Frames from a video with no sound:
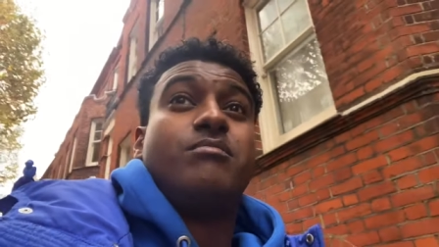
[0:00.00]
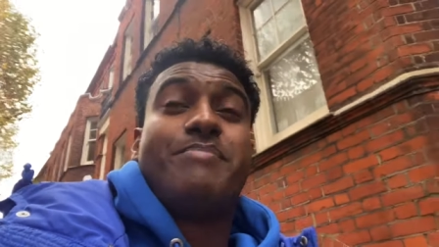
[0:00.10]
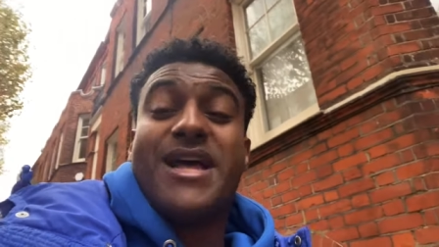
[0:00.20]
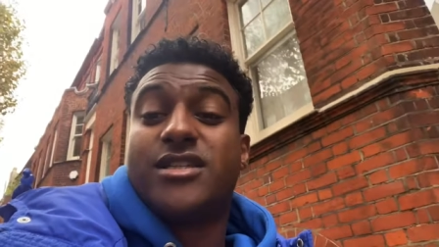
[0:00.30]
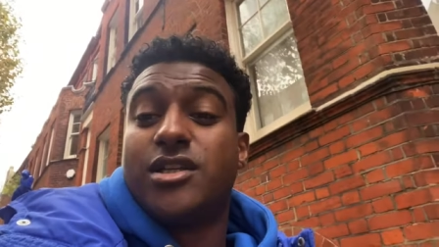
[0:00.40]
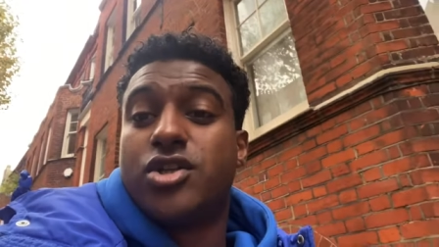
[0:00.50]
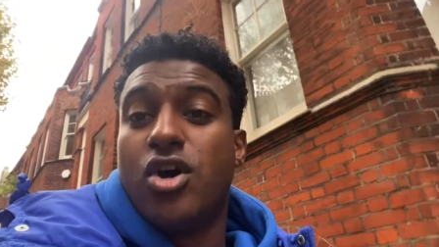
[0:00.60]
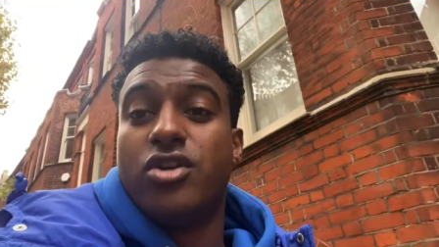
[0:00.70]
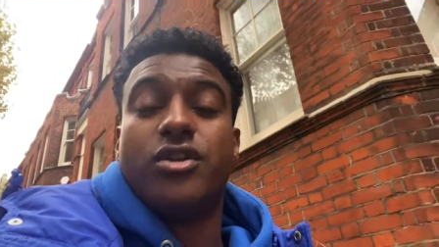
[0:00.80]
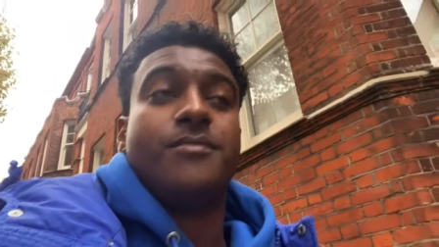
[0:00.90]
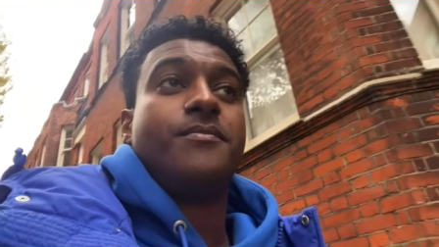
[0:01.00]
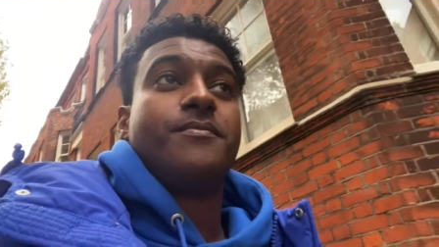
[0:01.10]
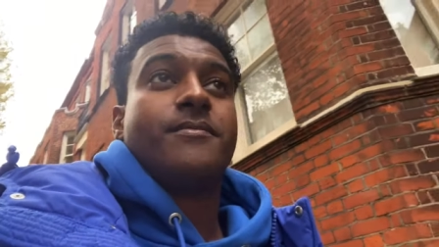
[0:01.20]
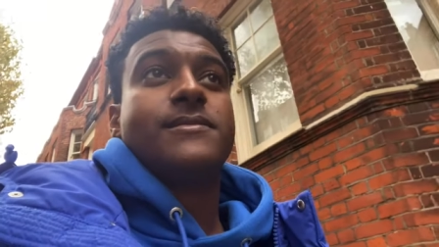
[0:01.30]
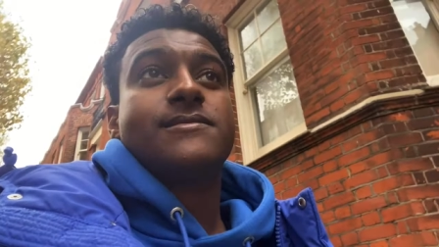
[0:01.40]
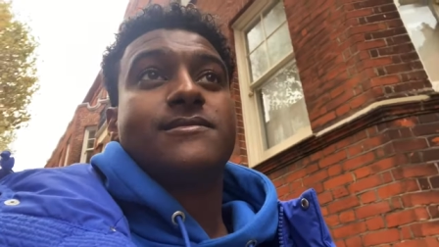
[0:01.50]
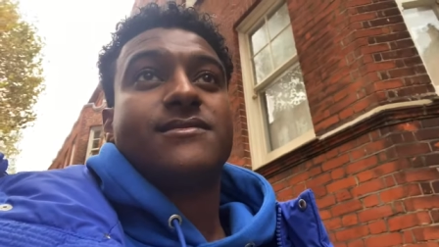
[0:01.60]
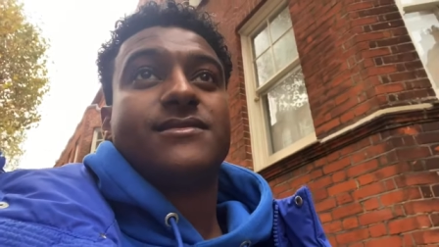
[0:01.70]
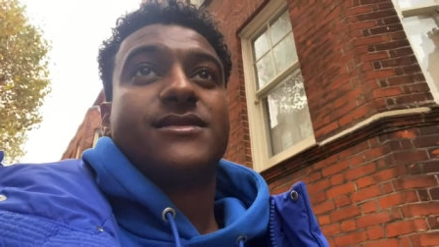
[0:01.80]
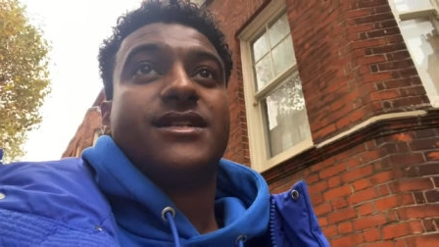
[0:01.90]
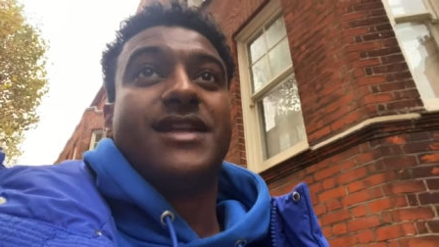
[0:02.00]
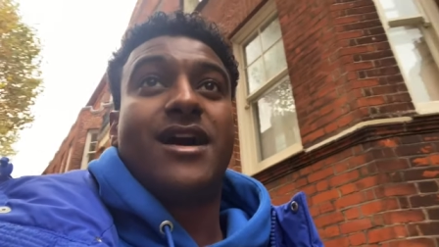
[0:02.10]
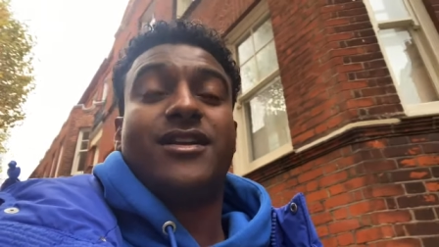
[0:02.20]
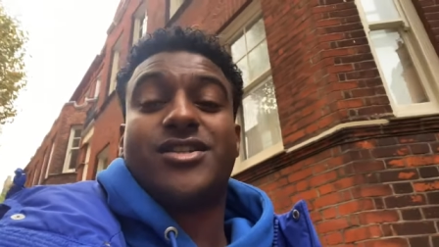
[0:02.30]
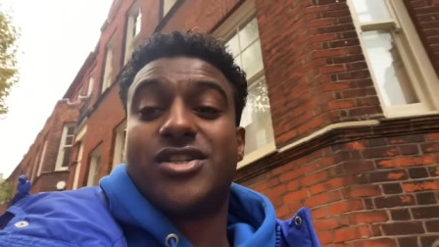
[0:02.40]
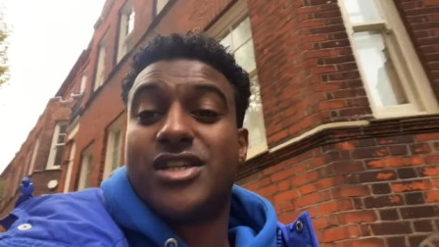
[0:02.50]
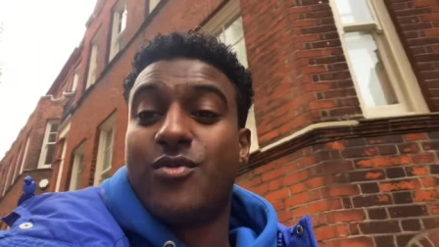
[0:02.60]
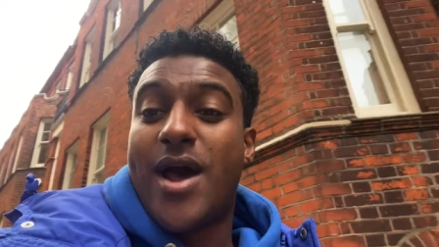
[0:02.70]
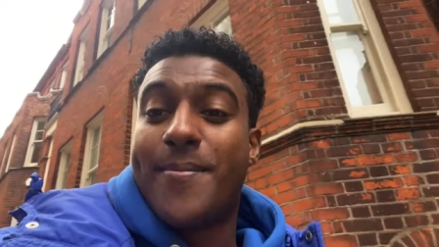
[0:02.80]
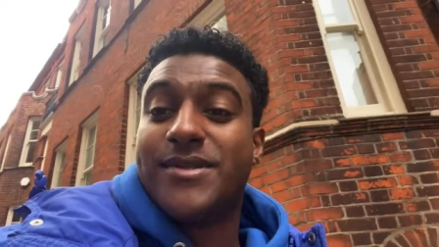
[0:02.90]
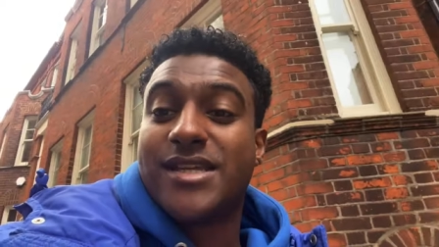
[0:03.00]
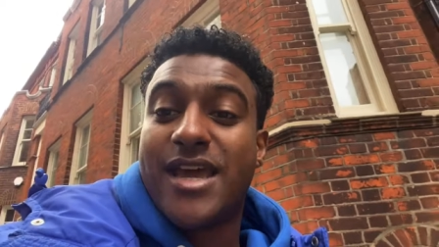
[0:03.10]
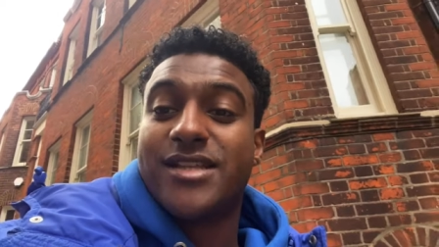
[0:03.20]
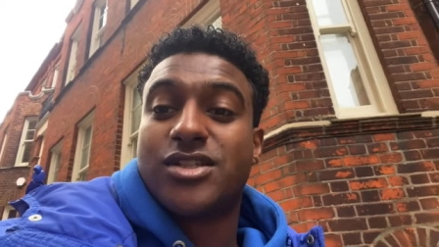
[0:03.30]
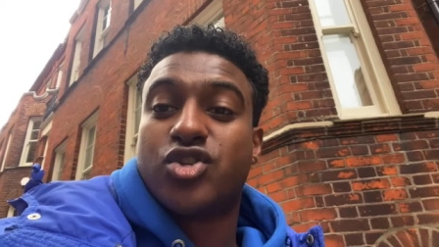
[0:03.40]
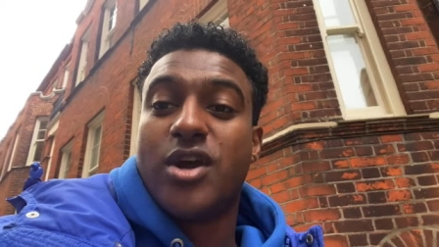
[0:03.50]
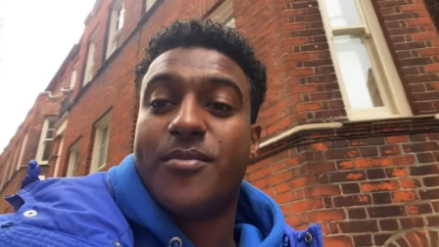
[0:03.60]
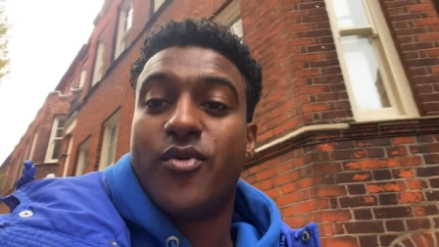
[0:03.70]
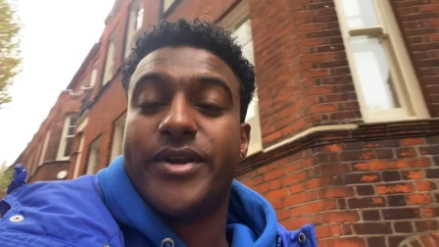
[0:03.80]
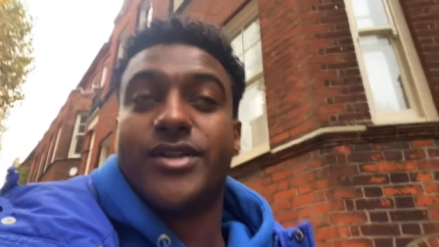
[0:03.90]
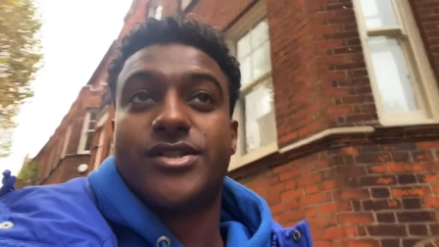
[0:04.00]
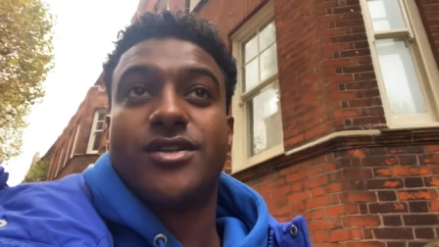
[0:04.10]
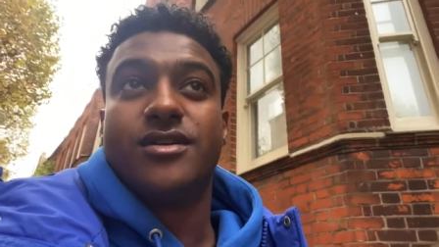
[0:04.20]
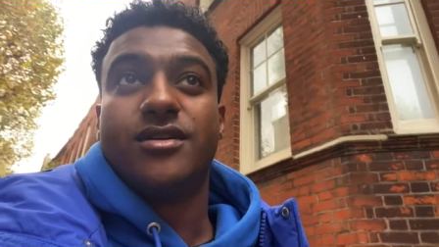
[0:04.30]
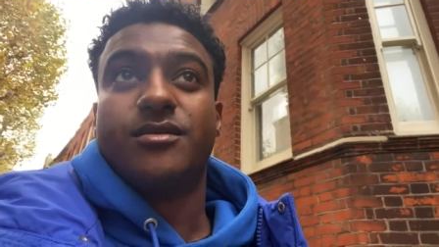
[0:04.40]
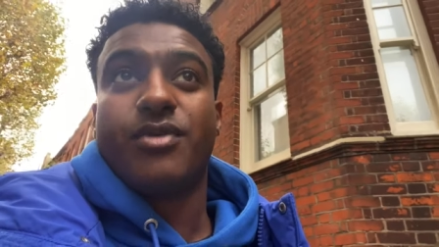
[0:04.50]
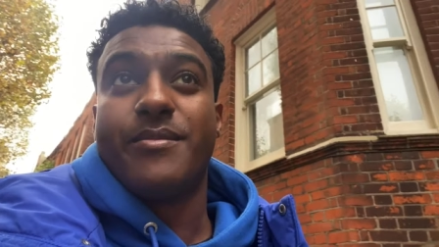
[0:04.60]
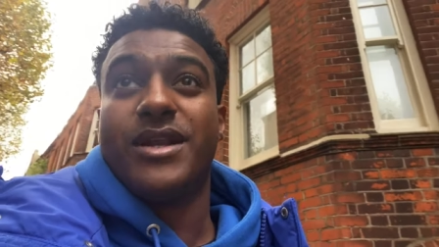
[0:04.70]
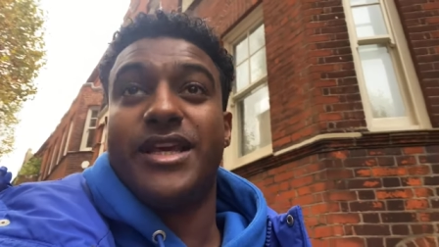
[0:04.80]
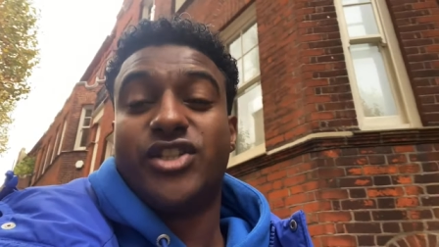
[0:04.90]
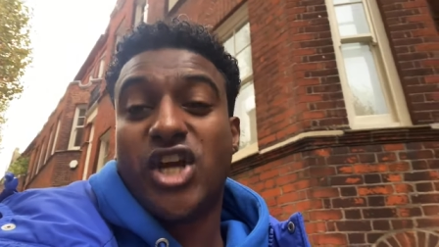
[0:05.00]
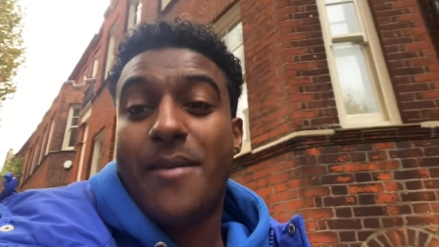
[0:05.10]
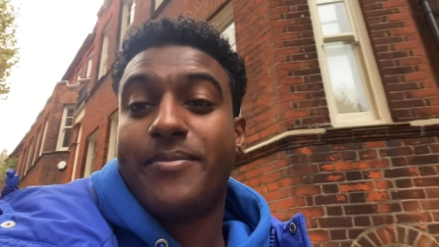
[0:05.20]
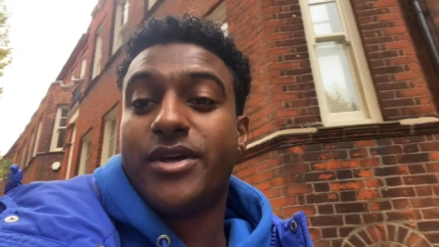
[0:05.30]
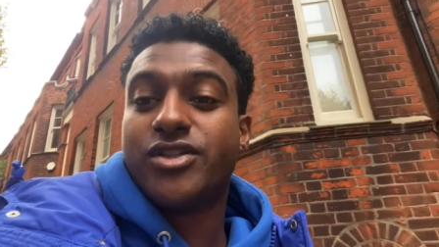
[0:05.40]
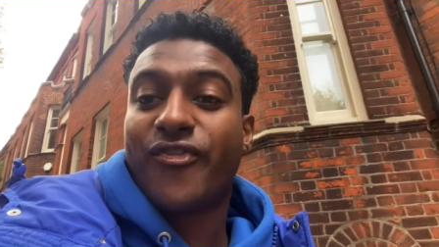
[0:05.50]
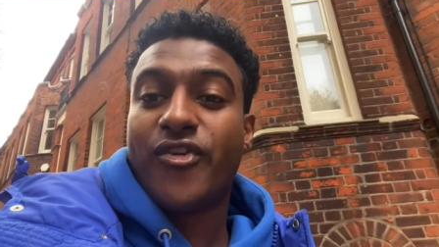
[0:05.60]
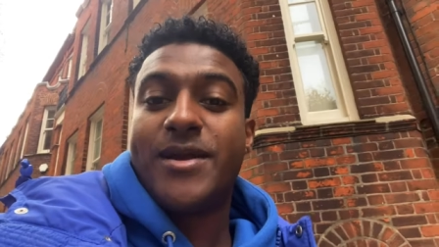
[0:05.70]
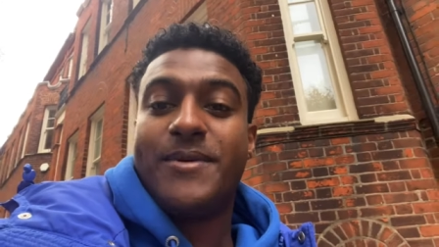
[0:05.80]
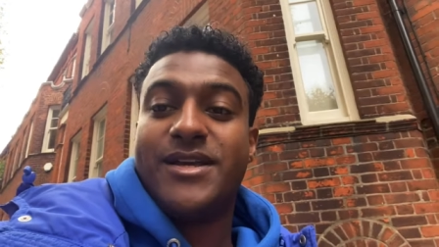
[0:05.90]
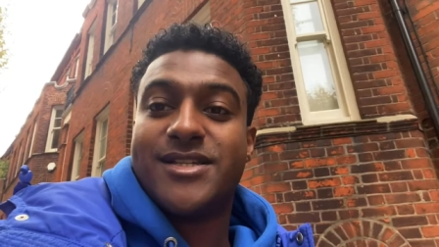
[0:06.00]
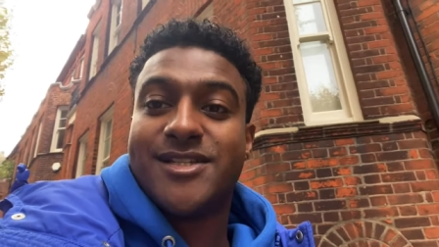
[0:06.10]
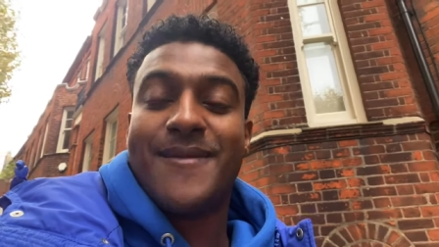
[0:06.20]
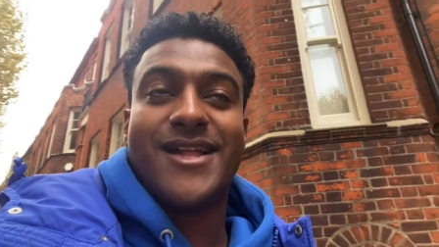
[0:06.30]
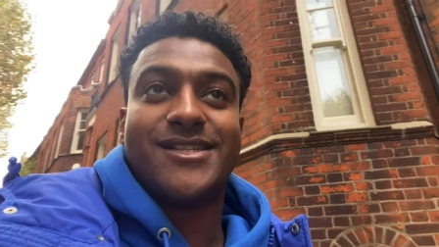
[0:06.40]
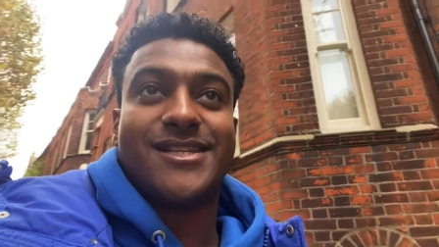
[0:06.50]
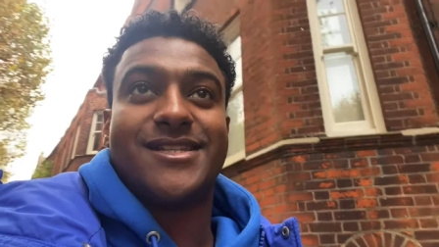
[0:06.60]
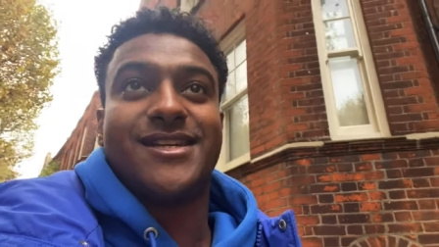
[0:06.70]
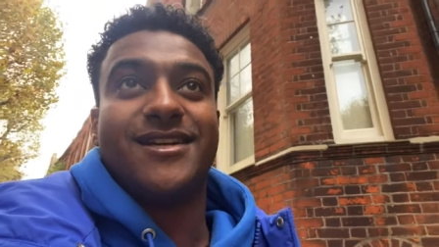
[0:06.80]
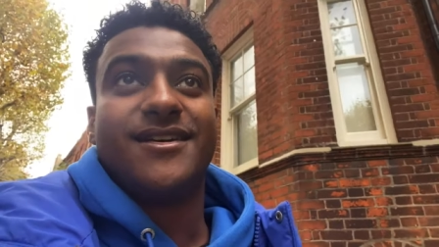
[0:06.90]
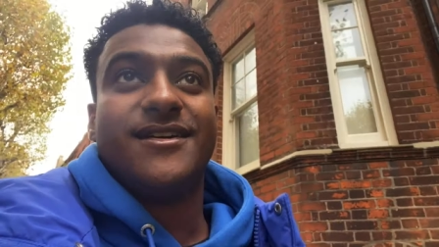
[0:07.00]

Battered Tottenham, now let's just see what happens against the treble winners, Premier League champions, Free Peters, Man City.